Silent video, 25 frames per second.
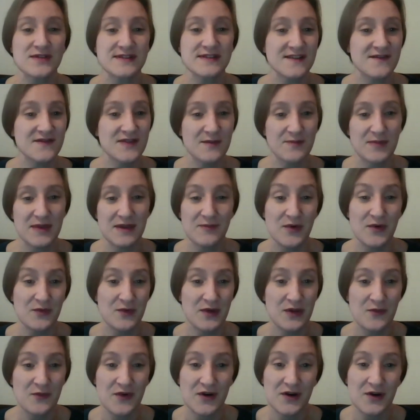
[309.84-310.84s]
But most of
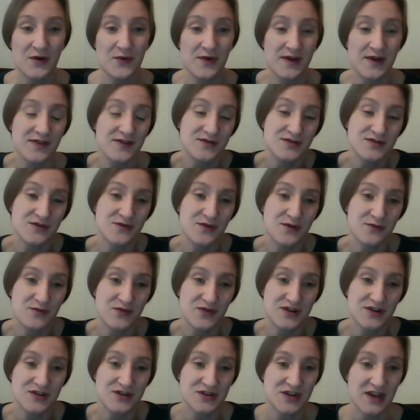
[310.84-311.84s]
the people we work with
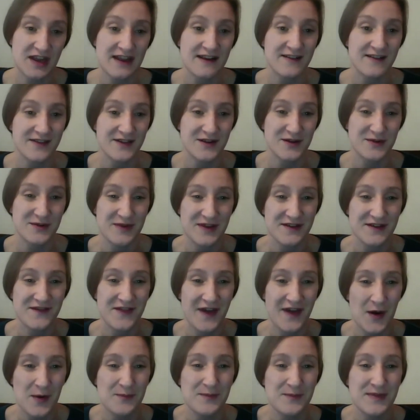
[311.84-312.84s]
do appreciate a
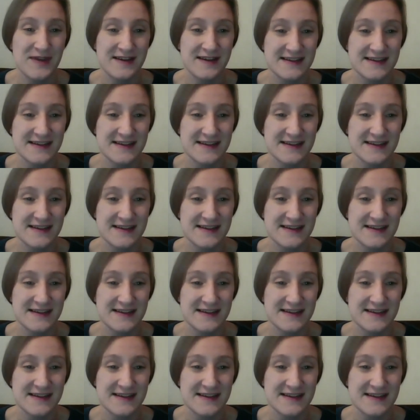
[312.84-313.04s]
little bit of